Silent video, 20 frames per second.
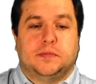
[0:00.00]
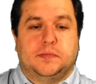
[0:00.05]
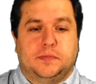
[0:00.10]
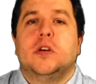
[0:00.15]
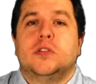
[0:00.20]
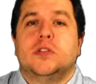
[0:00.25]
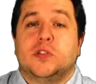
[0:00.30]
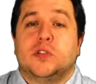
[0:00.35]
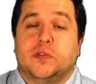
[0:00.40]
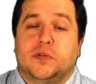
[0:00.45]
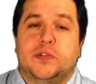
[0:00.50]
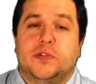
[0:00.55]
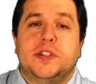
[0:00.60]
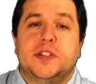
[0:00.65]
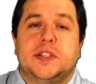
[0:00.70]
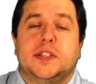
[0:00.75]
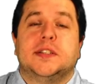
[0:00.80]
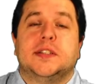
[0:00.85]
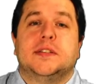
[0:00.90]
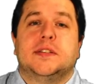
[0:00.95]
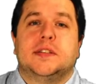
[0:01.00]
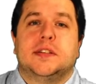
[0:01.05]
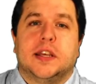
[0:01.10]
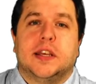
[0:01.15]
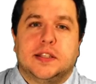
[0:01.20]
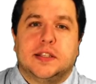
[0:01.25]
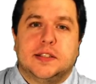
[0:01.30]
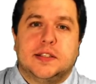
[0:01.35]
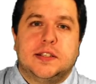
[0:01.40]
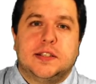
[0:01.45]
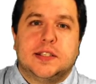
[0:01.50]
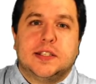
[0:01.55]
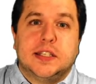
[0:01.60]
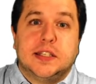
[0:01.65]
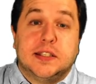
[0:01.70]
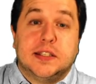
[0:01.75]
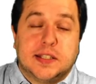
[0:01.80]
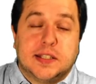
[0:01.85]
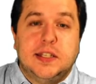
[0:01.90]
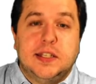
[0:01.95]
So for instance,
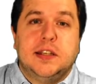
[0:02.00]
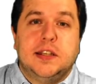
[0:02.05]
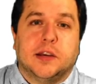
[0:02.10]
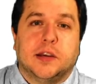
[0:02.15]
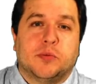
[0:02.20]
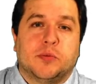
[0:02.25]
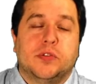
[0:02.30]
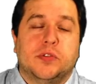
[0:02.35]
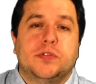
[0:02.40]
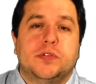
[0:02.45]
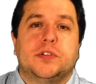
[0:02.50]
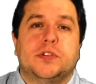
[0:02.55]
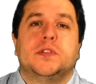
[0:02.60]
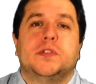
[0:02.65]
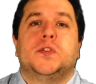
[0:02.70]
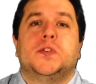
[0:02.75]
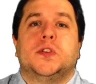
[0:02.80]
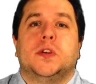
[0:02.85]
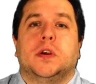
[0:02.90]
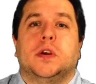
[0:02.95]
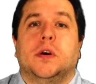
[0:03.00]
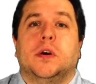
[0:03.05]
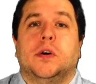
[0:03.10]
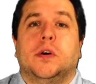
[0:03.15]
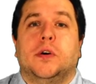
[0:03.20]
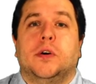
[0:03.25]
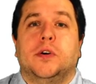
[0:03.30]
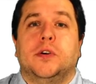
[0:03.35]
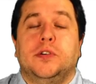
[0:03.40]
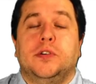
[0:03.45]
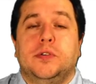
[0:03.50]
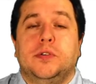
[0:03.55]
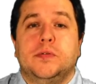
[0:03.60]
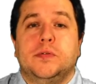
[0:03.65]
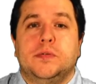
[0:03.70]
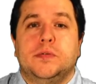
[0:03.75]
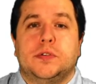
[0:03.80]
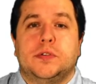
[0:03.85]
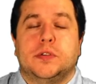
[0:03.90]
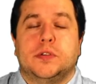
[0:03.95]
existing seeding approaches
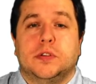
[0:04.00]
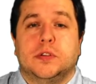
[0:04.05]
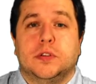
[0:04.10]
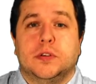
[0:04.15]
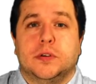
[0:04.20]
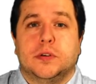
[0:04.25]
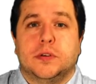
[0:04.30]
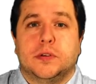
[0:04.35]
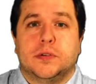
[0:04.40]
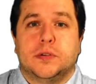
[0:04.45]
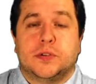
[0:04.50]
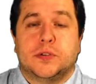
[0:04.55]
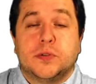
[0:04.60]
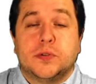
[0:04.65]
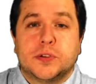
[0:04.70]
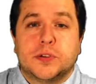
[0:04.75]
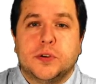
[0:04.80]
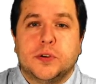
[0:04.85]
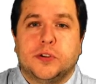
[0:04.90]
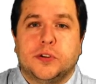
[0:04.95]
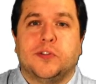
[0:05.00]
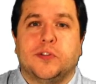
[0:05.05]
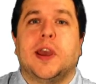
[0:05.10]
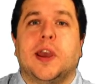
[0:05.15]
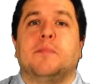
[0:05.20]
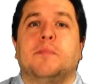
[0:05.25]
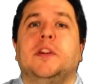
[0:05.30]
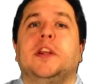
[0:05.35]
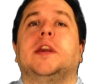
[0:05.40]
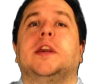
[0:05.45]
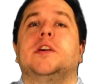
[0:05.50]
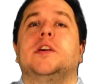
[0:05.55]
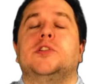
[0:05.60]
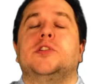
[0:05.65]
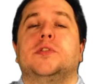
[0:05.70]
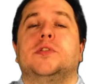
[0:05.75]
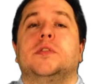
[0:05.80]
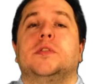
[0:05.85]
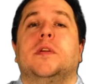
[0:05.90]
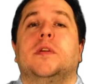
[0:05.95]
use the source code of the
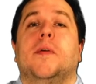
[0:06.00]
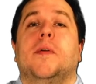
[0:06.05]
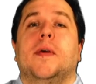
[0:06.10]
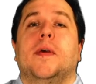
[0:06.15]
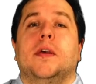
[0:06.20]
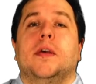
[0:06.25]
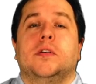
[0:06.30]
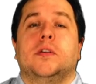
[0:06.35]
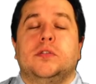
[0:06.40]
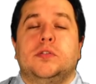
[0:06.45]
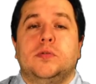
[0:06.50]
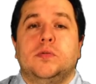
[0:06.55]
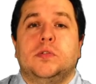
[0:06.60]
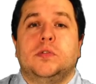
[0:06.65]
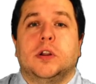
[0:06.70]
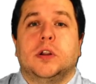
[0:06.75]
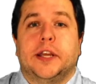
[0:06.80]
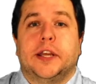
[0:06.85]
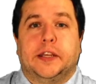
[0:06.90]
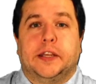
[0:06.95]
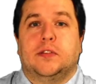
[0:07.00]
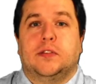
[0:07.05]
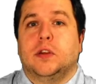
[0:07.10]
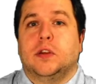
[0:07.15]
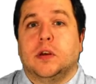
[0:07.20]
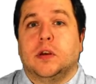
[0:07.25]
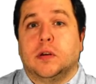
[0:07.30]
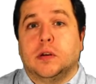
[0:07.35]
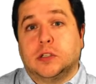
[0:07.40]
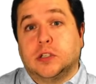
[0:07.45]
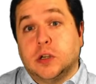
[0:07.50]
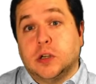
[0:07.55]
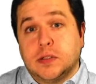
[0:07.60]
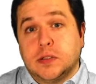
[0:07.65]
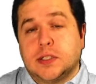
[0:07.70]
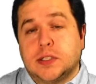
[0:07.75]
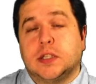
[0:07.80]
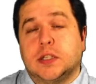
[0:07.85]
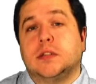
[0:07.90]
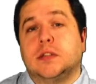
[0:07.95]
application to collect
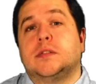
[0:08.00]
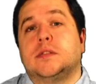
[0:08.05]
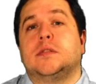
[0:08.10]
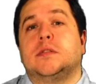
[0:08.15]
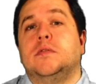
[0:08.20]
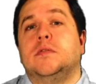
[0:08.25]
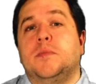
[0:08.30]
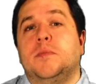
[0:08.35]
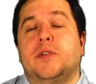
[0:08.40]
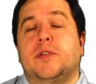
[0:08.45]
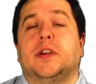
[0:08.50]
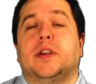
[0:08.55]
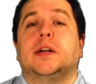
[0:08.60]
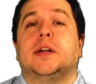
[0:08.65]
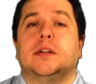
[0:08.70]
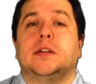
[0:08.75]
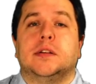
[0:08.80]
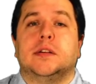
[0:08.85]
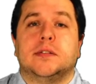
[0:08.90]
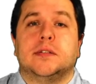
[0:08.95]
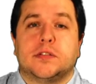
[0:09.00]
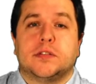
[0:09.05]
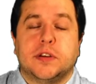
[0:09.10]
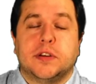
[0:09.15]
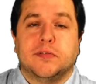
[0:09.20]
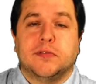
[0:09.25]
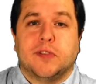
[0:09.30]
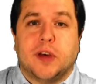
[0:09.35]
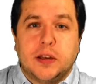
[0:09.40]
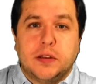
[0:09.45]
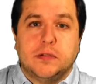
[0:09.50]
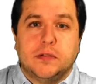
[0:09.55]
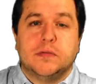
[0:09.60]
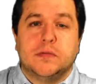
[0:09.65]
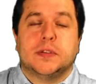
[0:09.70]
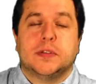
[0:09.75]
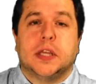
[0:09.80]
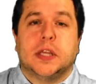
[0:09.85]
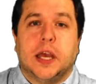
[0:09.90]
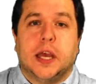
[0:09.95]
constants, numerical and string
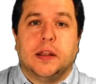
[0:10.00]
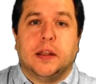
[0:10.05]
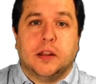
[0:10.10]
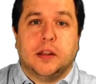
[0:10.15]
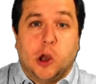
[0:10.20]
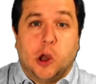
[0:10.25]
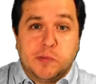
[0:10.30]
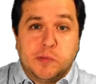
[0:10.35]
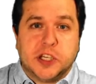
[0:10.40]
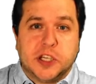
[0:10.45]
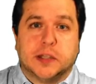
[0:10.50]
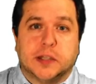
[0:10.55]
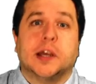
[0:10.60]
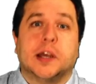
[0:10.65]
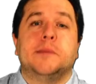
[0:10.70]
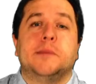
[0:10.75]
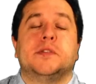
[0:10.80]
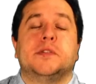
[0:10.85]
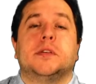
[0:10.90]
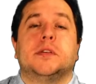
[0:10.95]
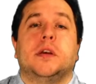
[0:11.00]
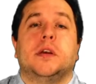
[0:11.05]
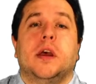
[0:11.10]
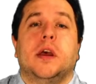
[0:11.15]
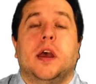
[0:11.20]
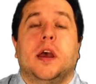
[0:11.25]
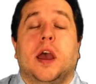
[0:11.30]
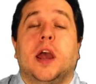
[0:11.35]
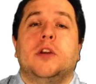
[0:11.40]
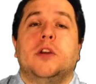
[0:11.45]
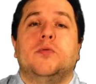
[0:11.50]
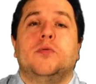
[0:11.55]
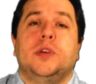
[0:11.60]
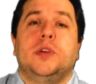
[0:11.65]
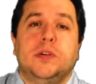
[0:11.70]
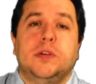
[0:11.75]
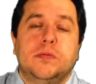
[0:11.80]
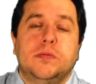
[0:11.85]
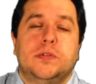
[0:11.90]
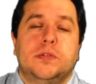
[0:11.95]
values, and object types, and
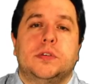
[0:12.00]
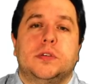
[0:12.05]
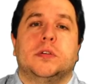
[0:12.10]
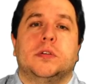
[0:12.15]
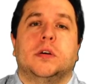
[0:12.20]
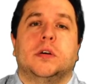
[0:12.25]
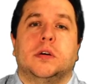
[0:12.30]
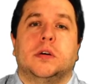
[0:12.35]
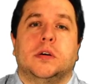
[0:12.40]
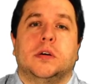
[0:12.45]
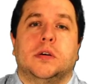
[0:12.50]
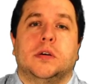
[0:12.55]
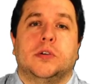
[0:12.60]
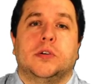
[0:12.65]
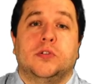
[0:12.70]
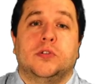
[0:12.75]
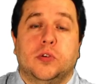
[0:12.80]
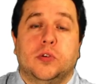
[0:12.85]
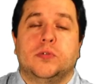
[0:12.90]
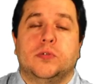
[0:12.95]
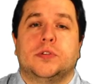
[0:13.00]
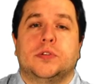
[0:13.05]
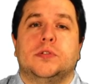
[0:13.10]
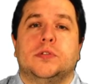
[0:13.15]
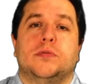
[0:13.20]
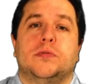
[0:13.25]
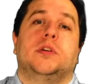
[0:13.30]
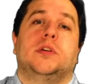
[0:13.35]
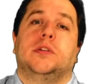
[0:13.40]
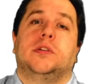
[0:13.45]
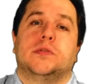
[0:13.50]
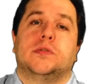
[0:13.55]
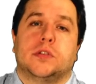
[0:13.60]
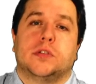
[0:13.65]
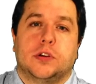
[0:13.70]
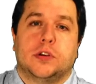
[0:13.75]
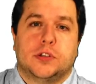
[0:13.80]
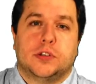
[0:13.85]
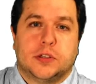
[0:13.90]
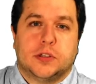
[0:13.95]
reuse those during the
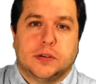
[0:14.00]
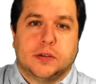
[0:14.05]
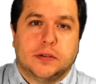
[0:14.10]
search.